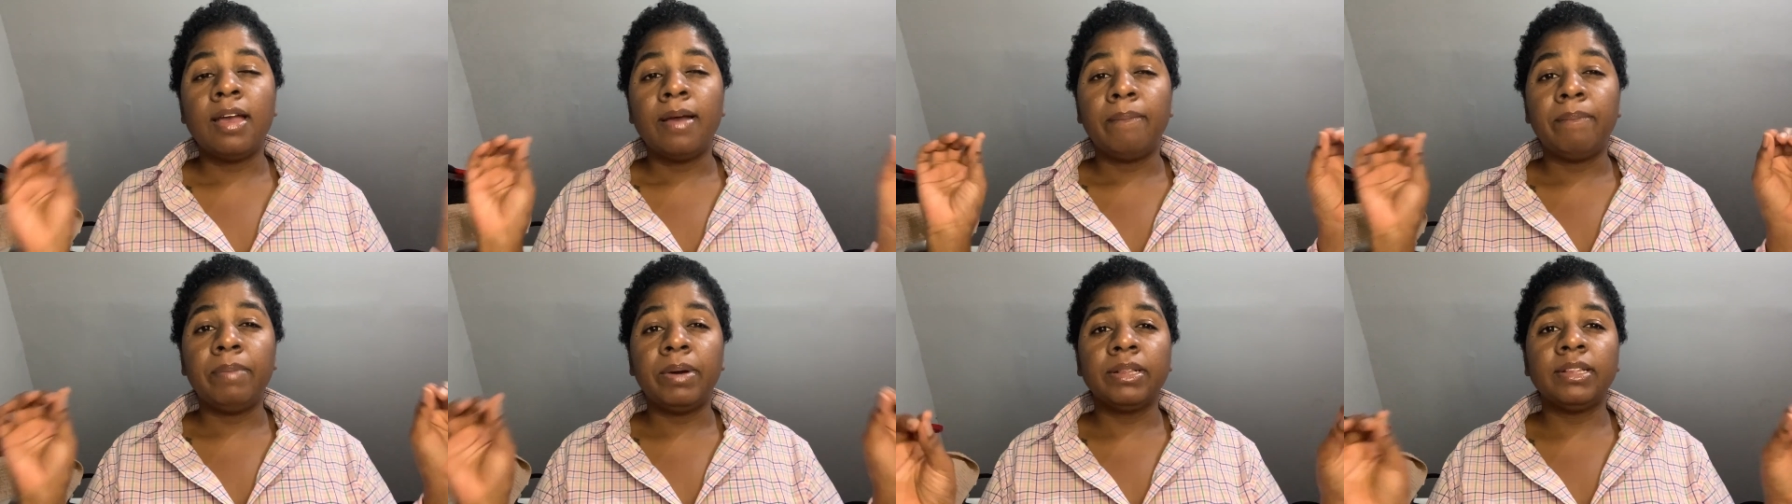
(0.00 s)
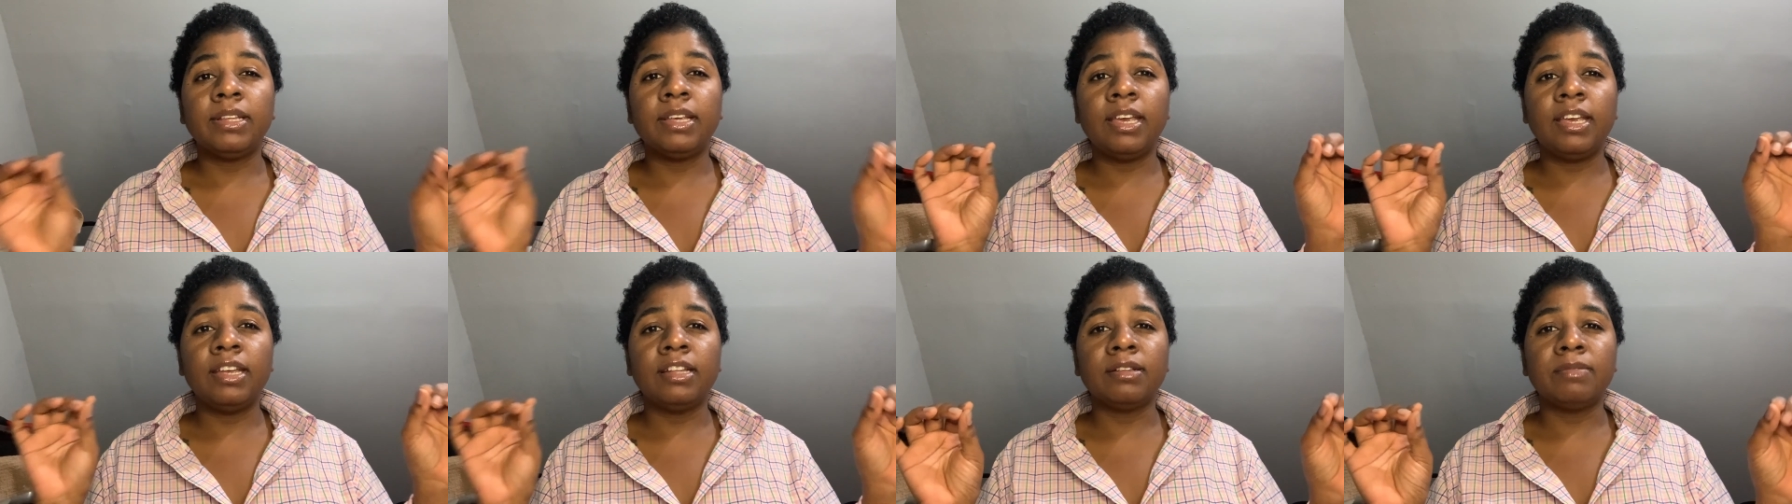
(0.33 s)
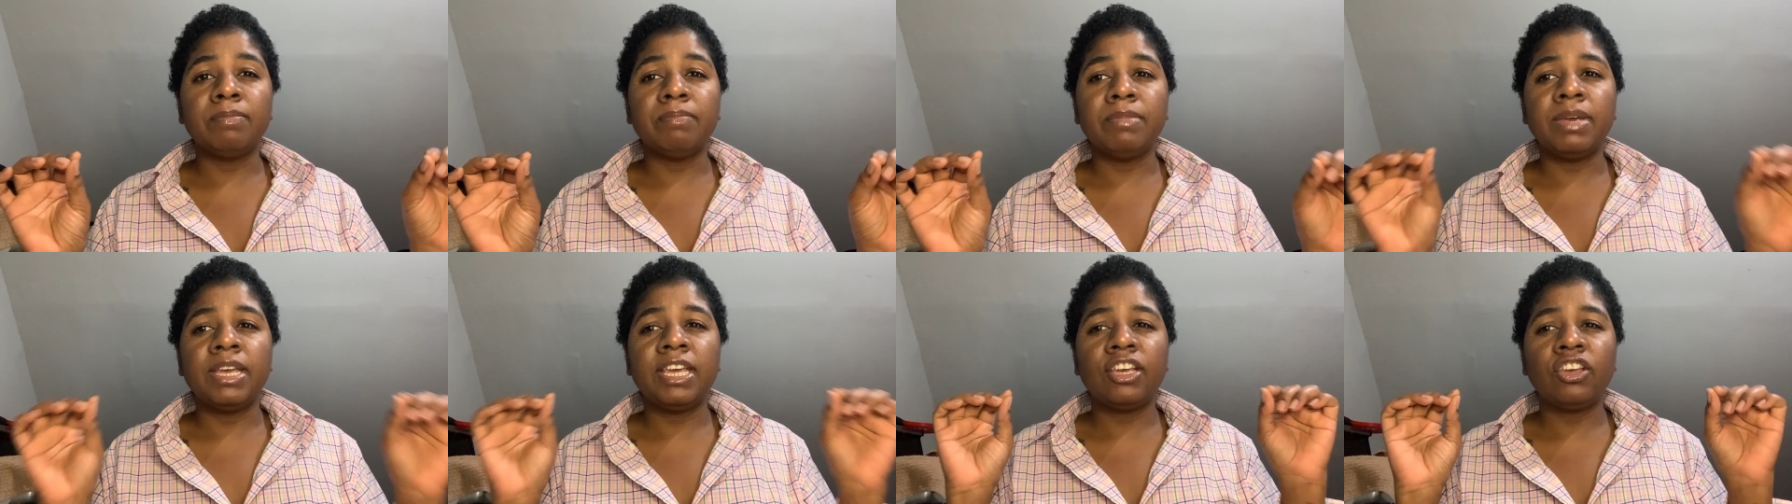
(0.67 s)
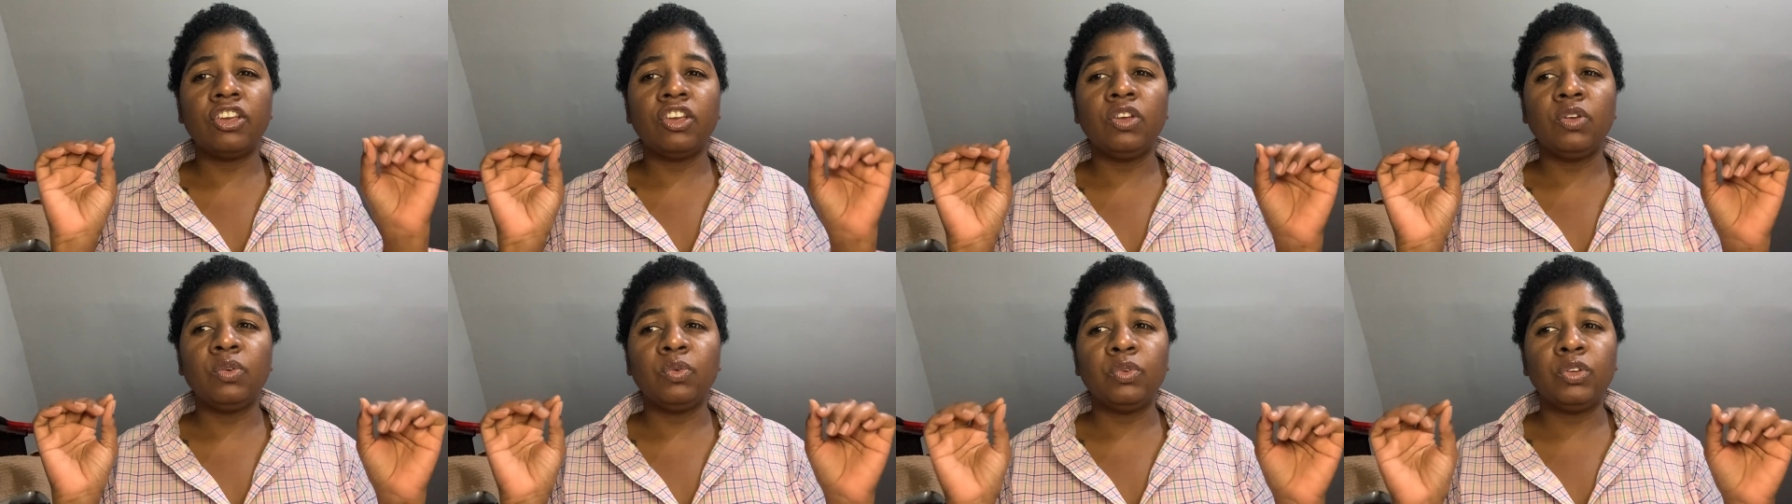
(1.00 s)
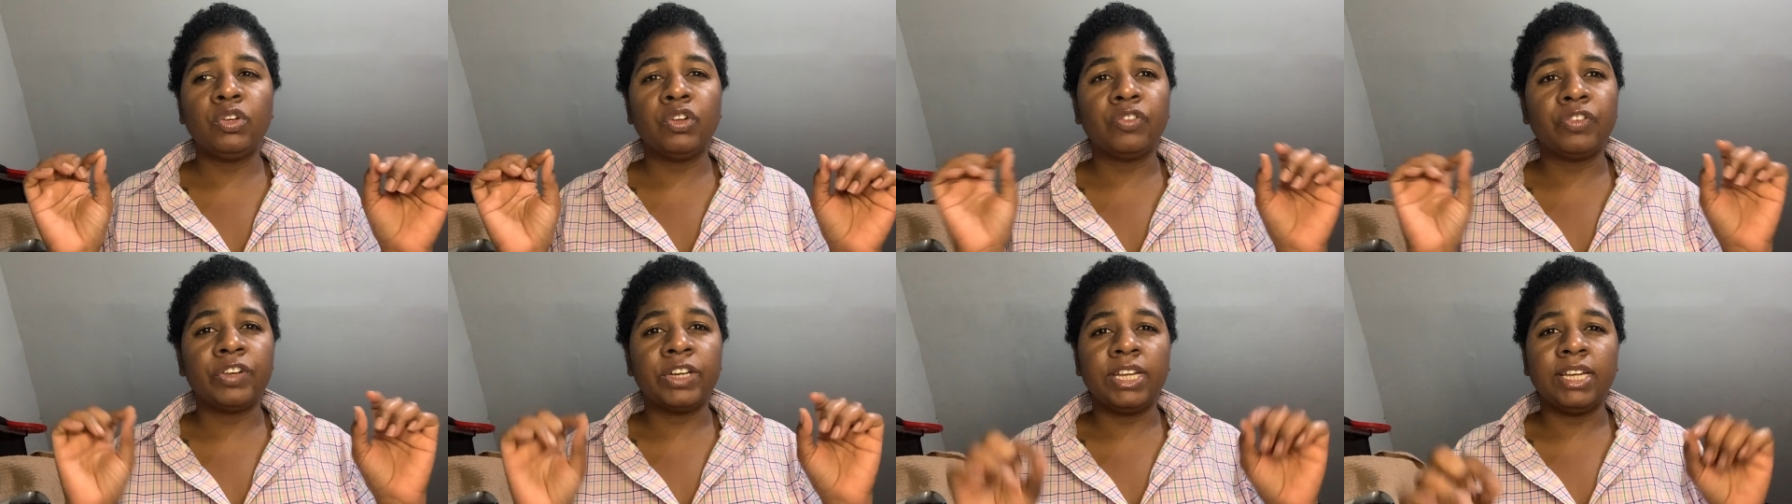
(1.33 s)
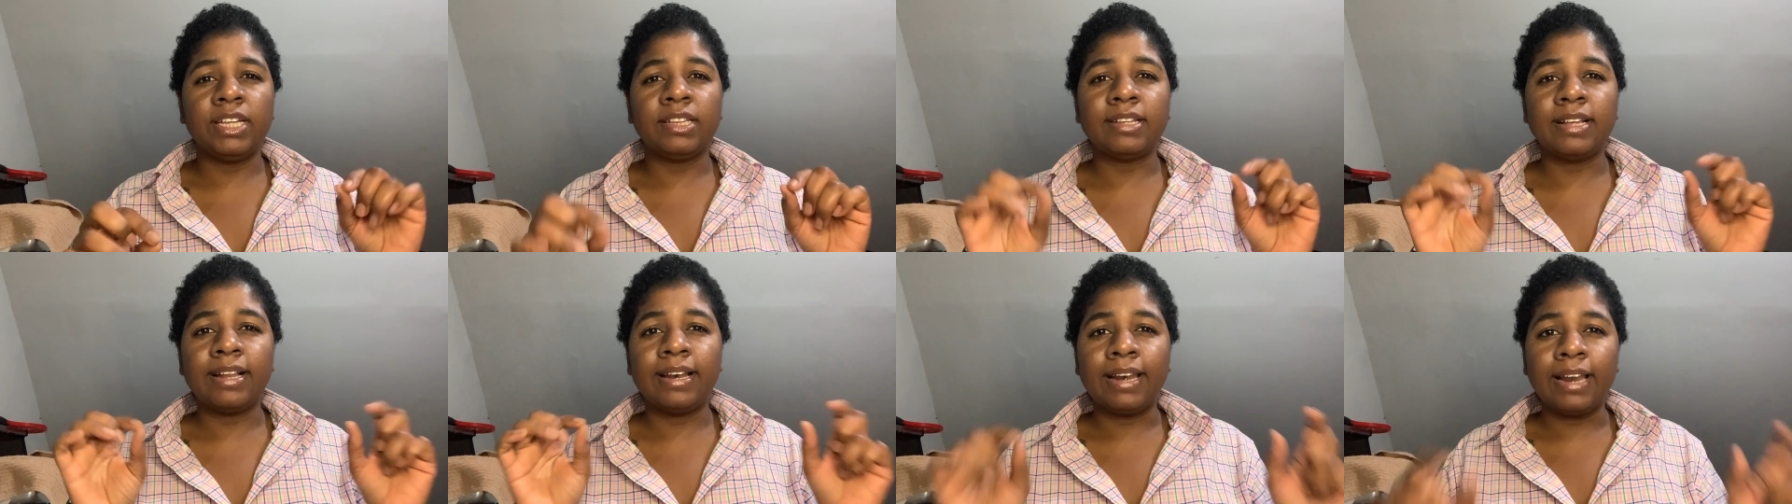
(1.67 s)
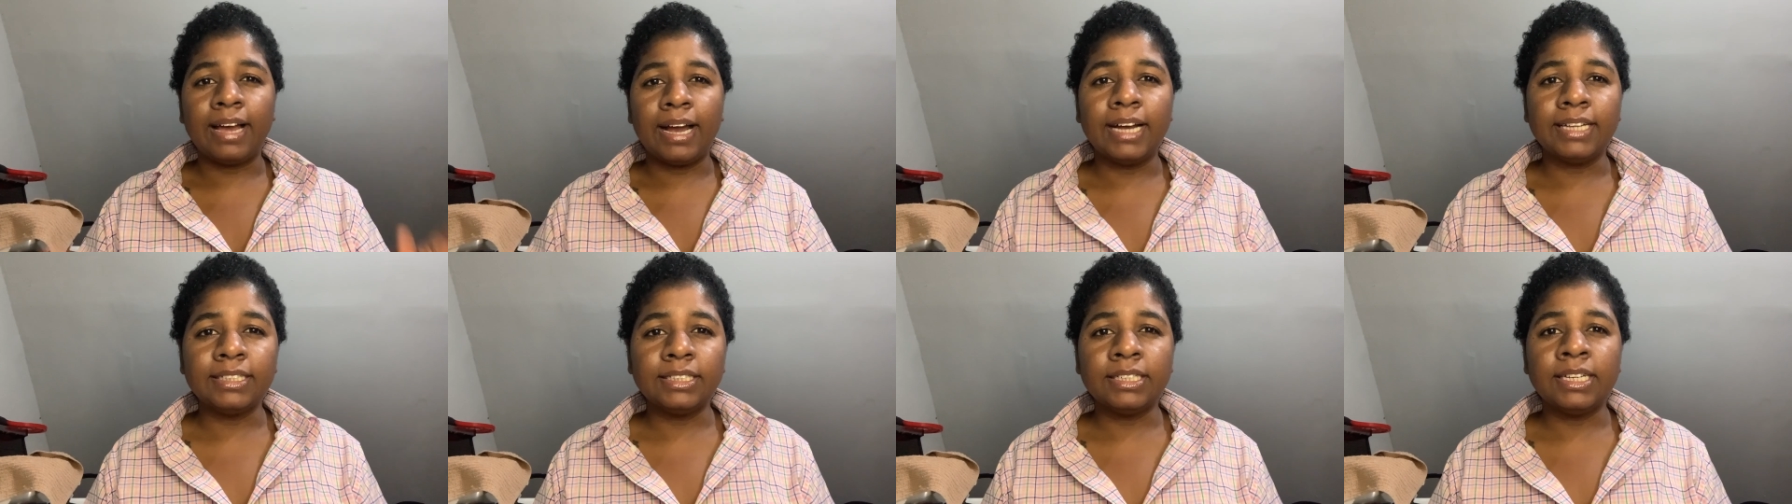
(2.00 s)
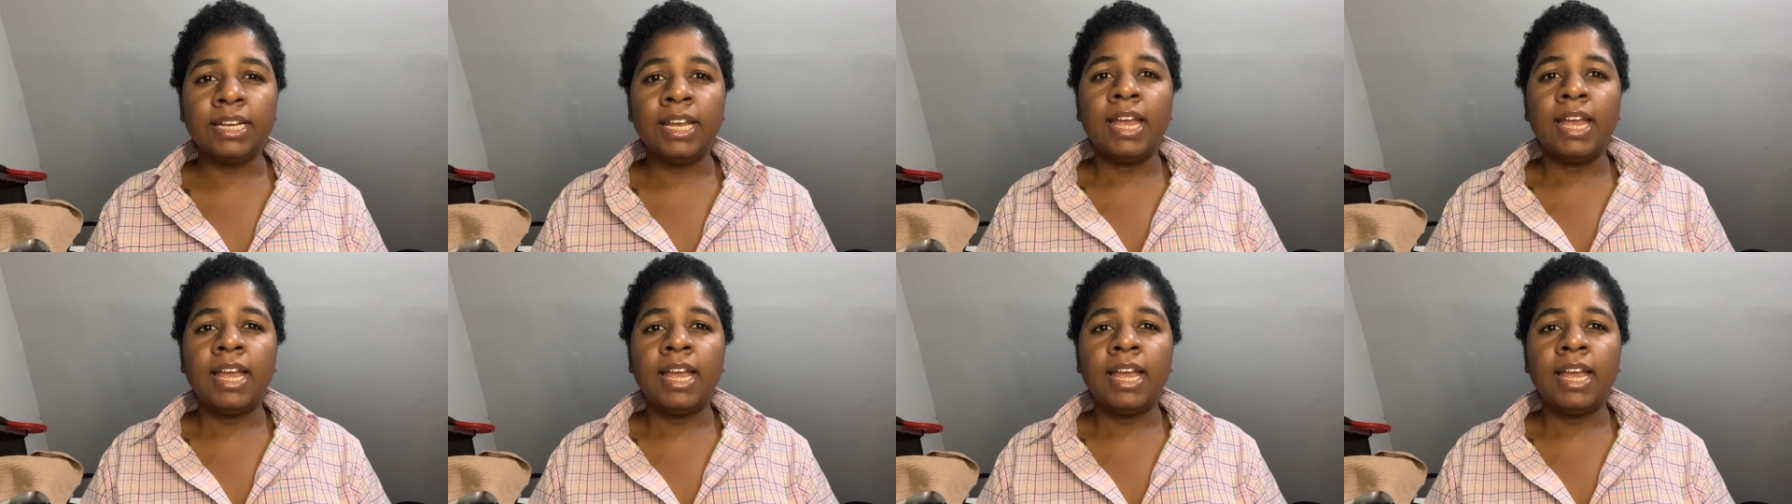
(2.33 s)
but it make you urinate a lot